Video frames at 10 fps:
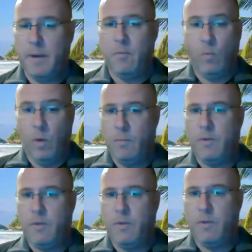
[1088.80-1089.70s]
But
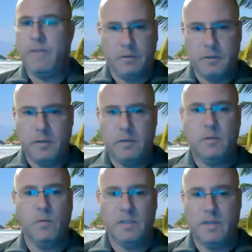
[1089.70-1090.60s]
what we found
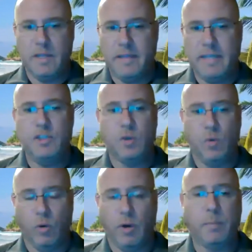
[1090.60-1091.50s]
was that
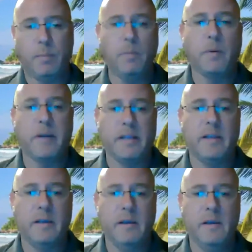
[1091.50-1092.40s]
they scored
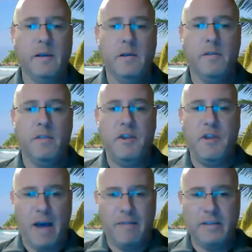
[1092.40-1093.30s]
appropriately.
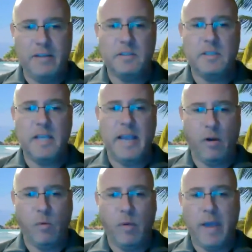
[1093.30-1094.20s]
The
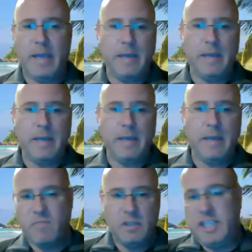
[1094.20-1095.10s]
novice
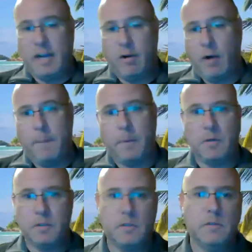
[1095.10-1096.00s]
airway
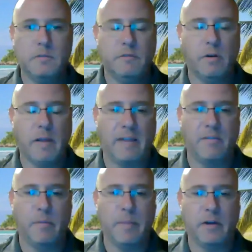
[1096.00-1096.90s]
setter-uppers,
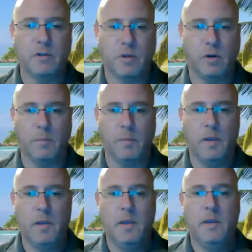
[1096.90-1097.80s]
for lack of a
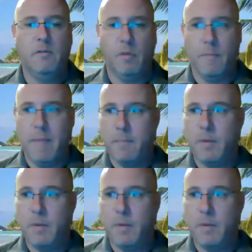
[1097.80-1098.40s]
better term,